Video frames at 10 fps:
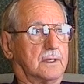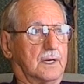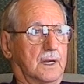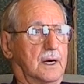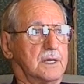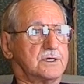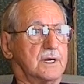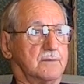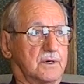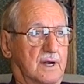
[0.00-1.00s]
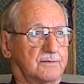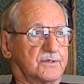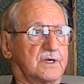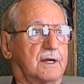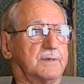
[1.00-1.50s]
The guys in the barn got
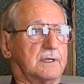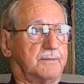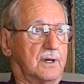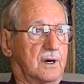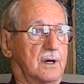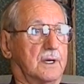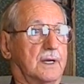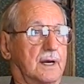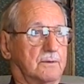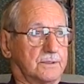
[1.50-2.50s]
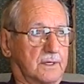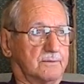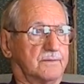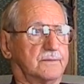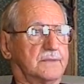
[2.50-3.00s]
slept hay. in the barn, and that was a
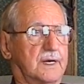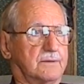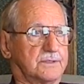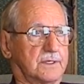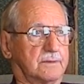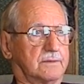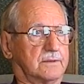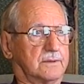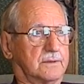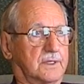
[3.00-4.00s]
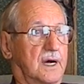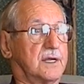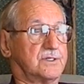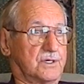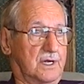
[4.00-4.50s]
that was a
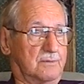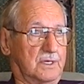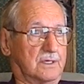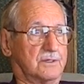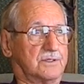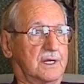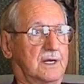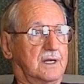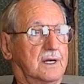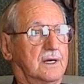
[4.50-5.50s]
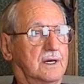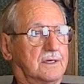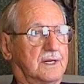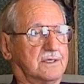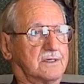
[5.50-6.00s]
godsend because they
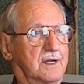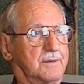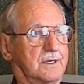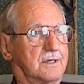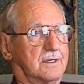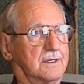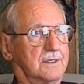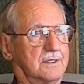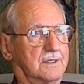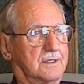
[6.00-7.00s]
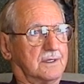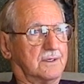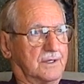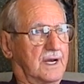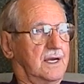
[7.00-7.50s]
they slept in, a,
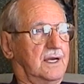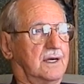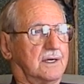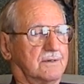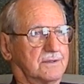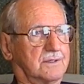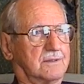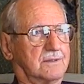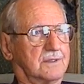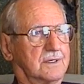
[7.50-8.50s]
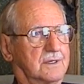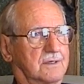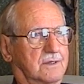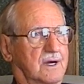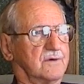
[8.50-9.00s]
in on hay, and it was mm.
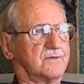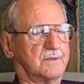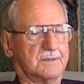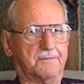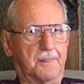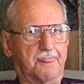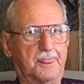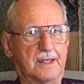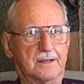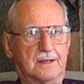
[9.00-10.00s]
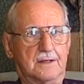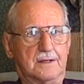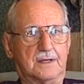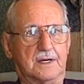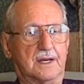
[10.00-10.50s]
comfortable.
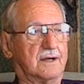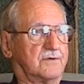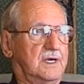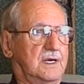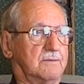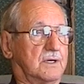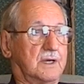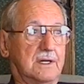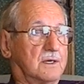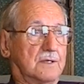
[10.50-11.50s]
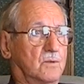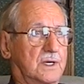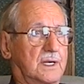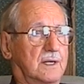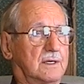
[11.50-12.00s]
They didn't have heat, but neither did
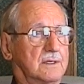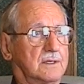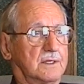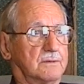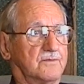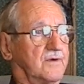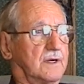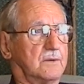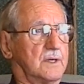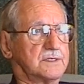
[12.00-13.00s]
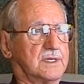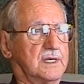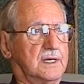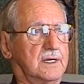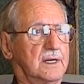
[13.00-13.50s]
we. Yeah. The villa wasn't
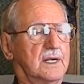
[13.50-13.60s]
heated.